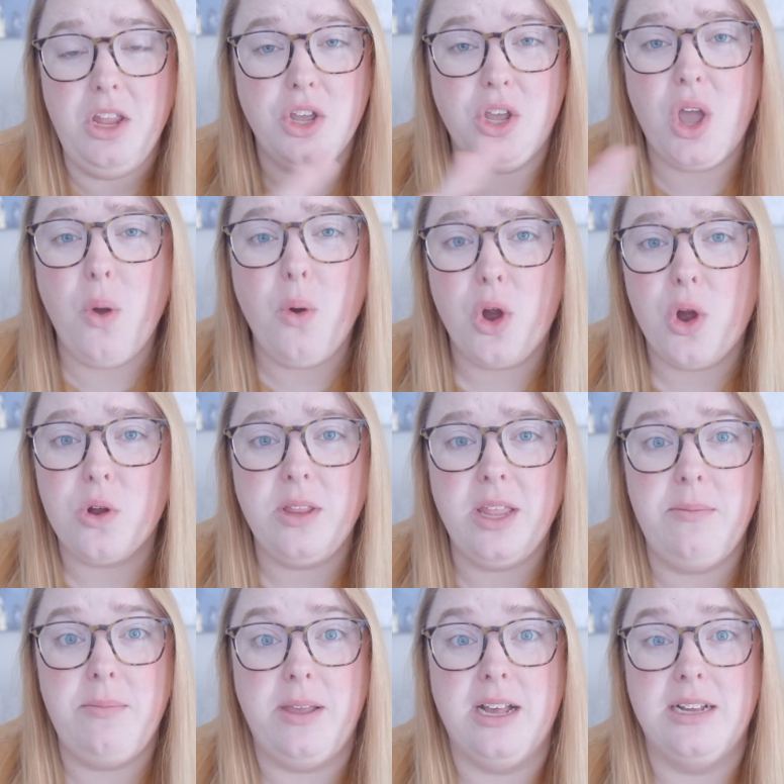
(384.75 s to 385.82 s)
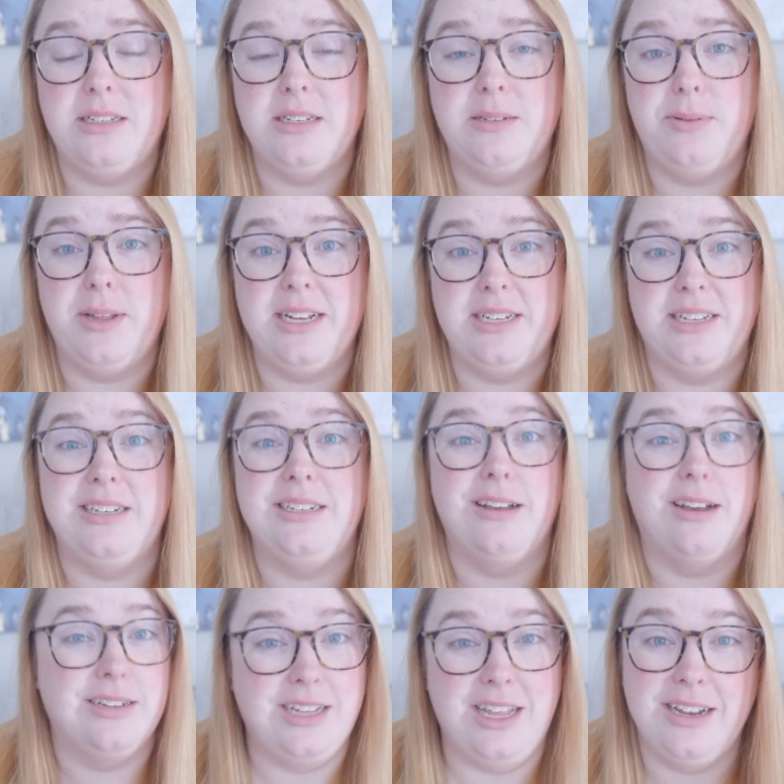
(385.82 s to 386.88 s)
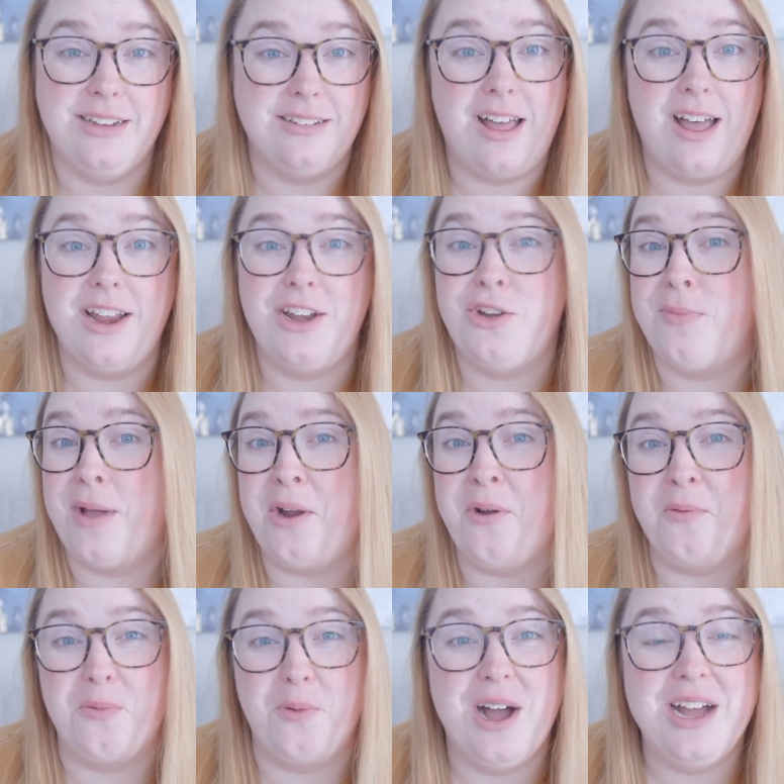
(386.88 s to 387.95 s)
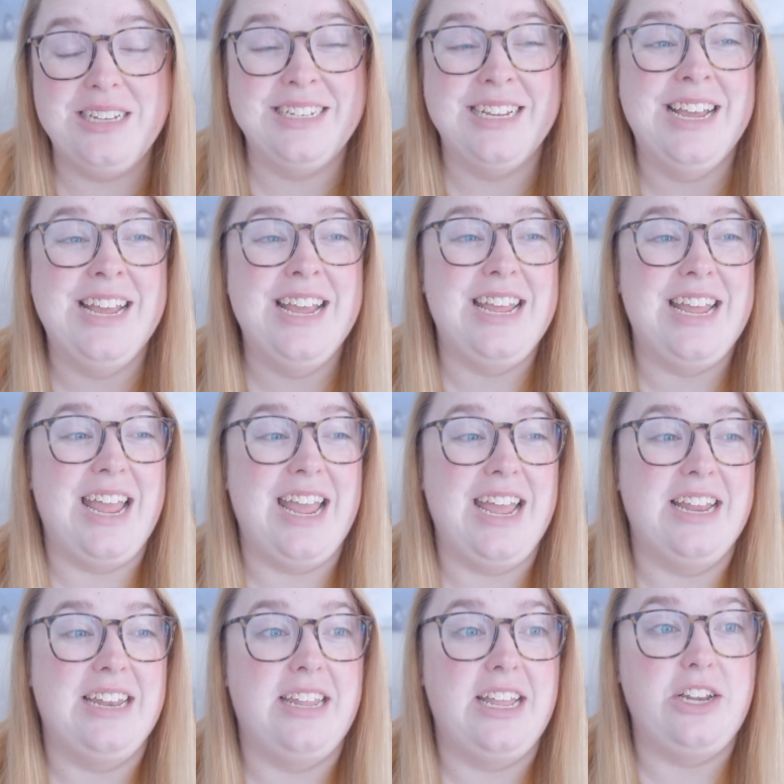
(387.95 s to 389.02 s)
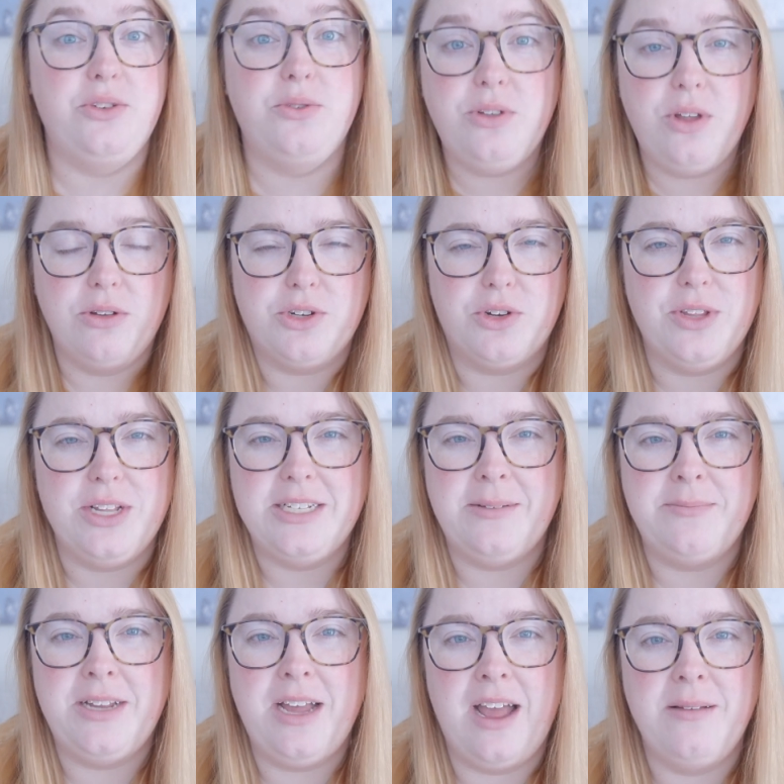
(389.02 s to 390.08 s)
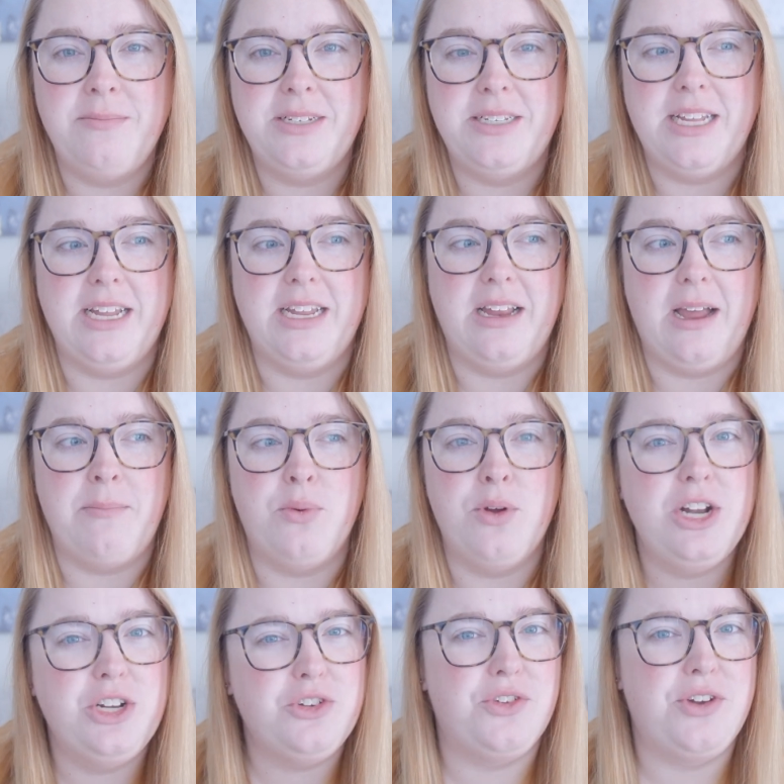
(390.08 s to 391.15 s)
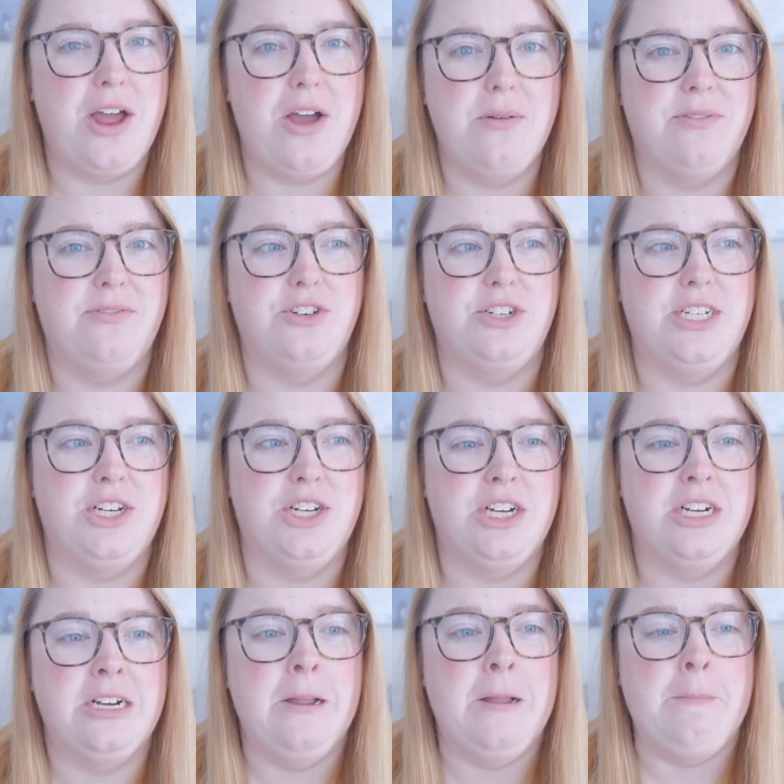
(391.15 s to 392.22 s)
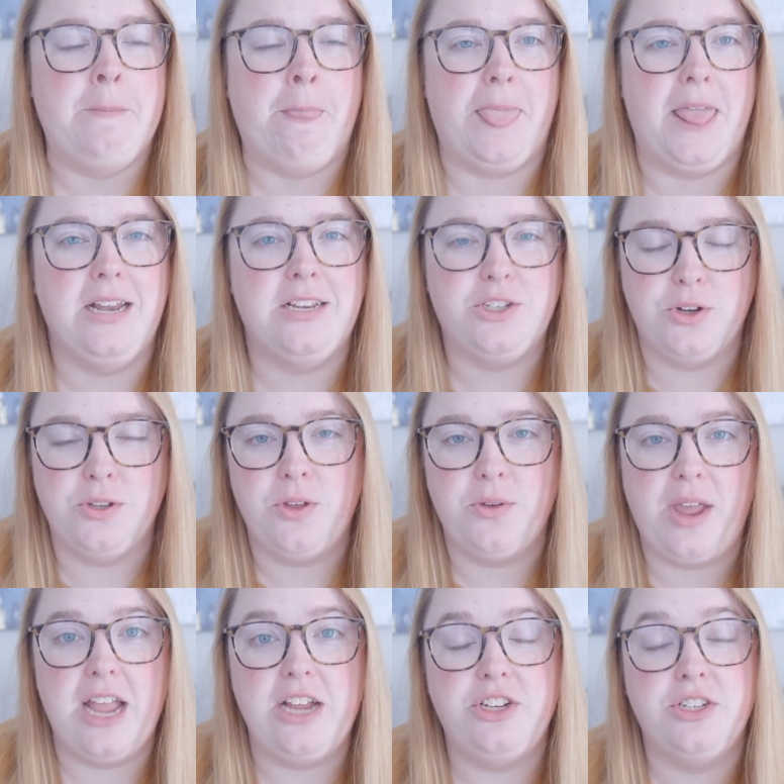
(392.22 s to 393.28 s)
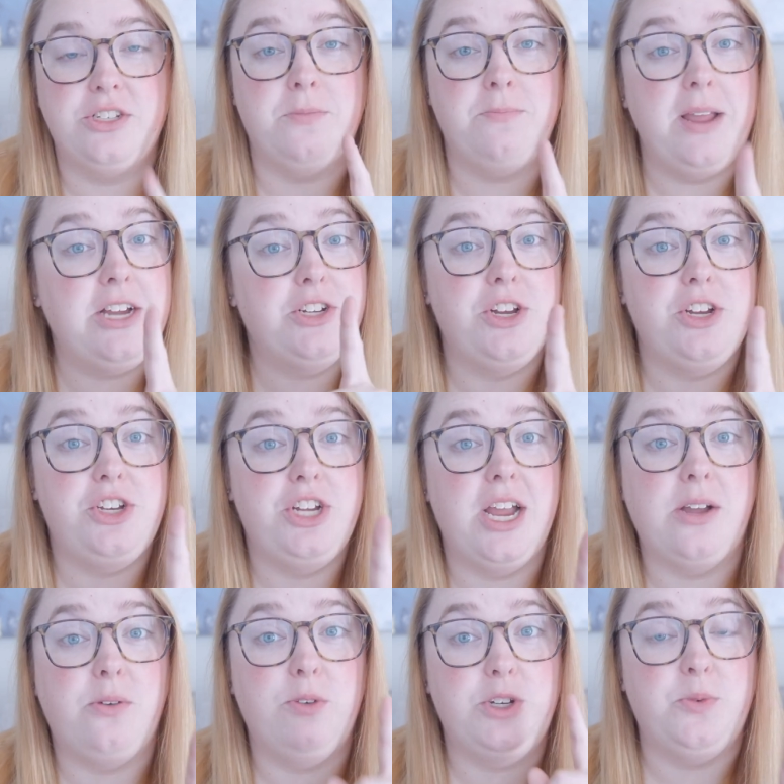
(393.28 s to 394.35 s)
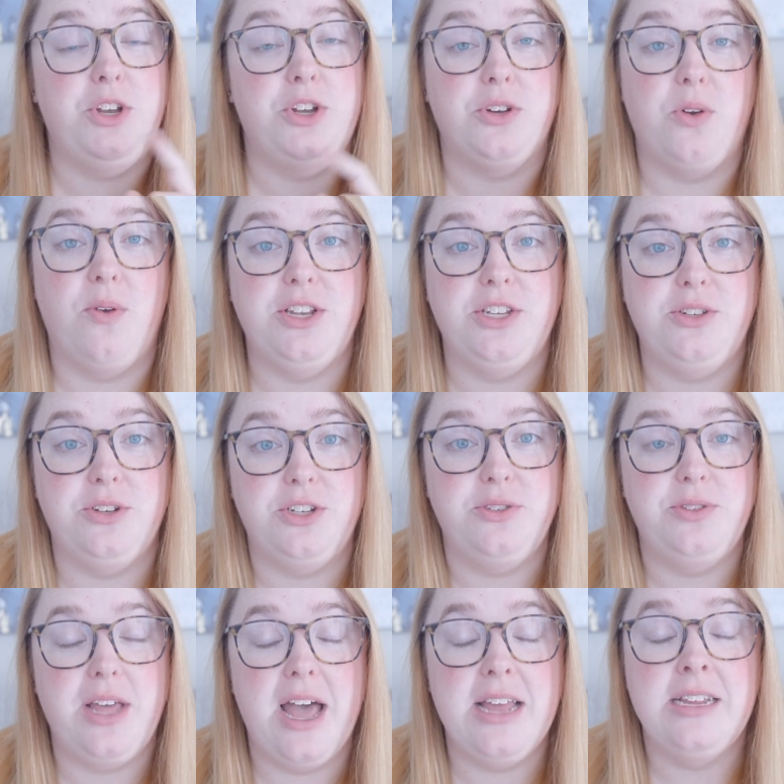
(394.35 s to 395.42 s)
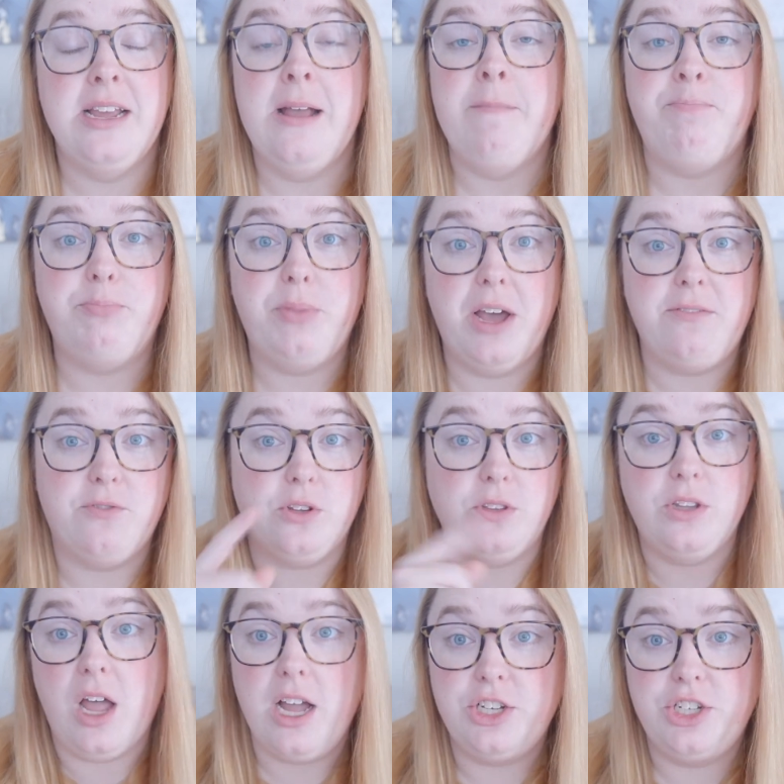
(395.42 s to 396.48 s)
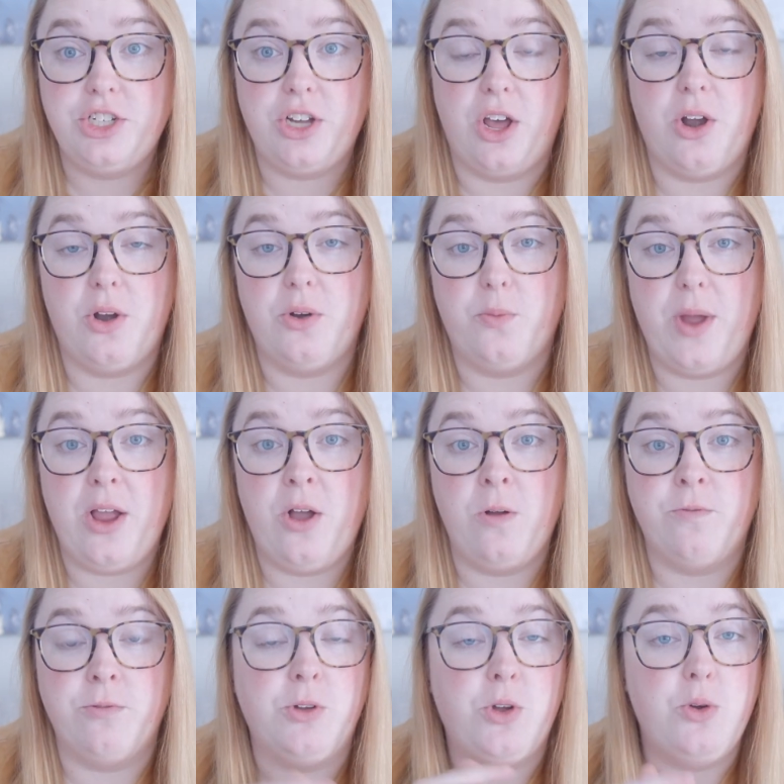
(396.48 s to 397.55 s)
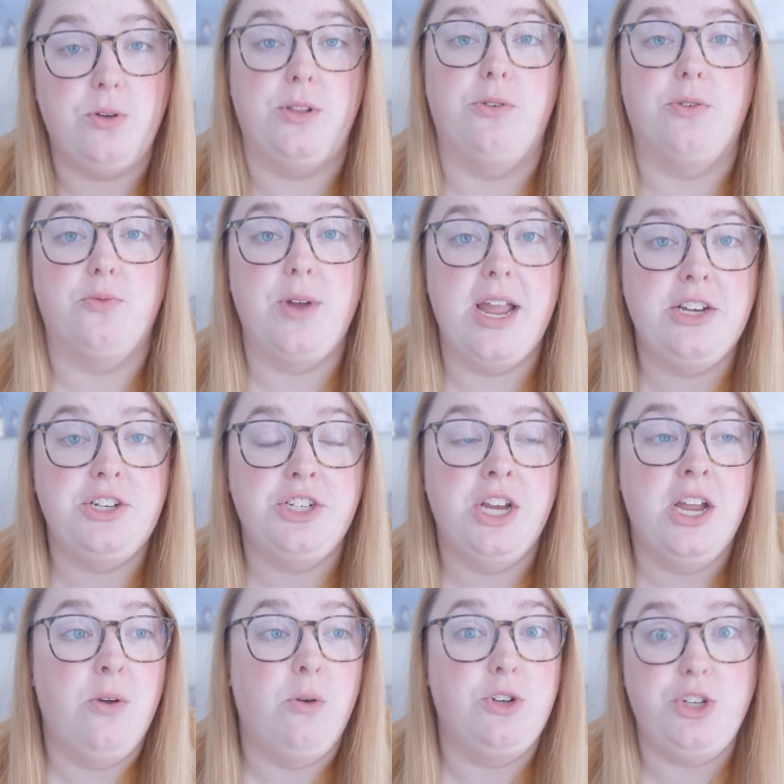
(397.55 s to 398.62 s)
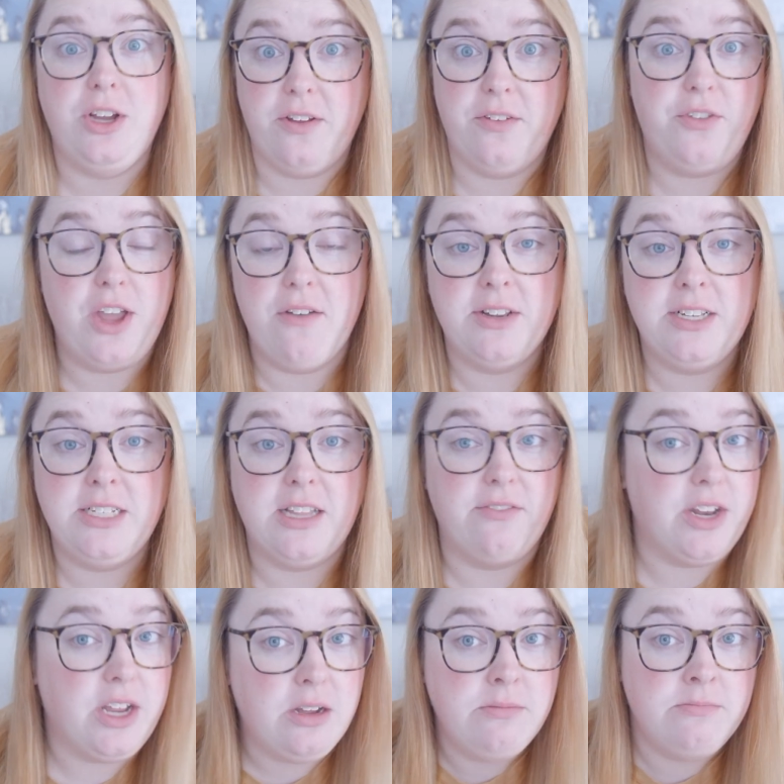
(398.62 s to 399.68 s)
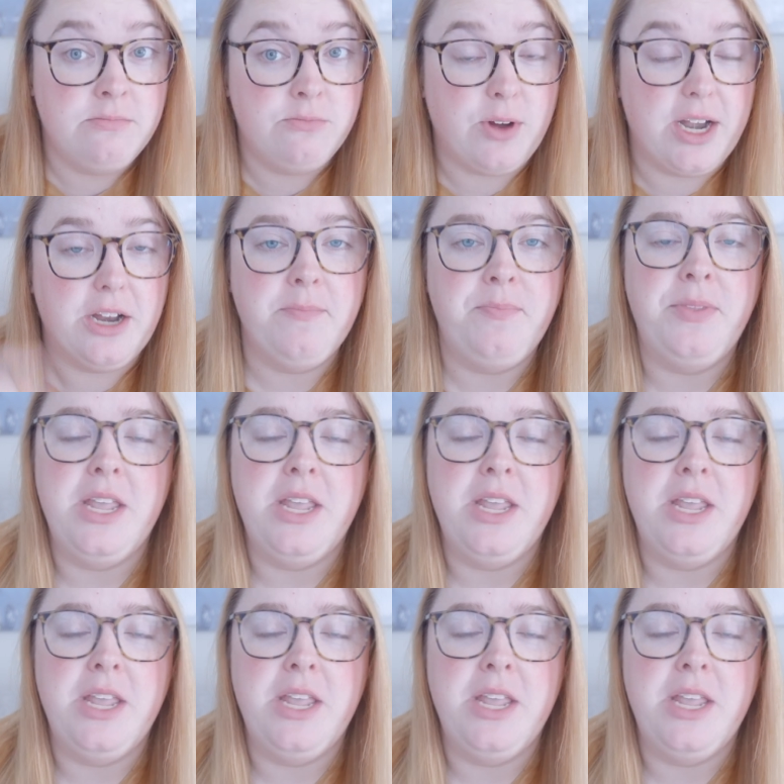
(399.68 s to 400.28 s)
Go early because this place does get a line no matter what, and they do close early sometimes. I'm pretty sure they're not open for dinner in certain locations, so make sure you check which one you're going to do that. But for lunch on our way home from Kualoa Ranch, which if you haven't seen that video right here,